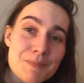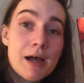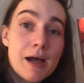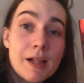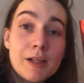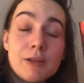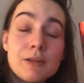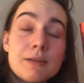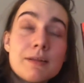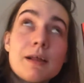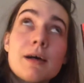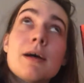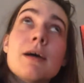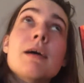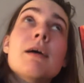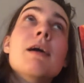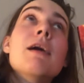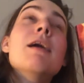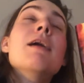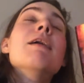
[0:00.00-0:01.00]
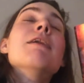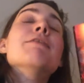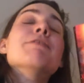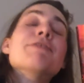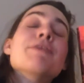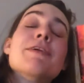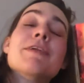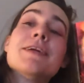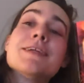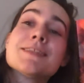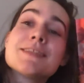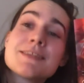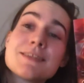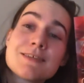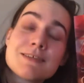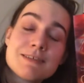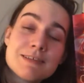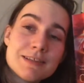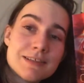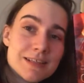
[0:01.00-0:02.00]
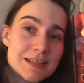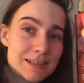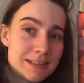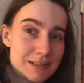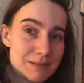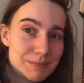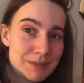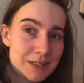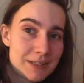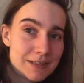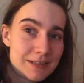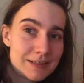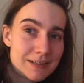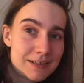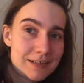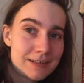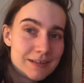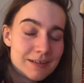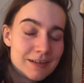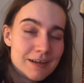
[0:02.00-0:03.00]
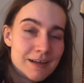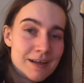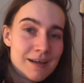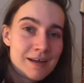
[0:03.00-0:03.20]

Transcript: I love the sisterly dynamic in here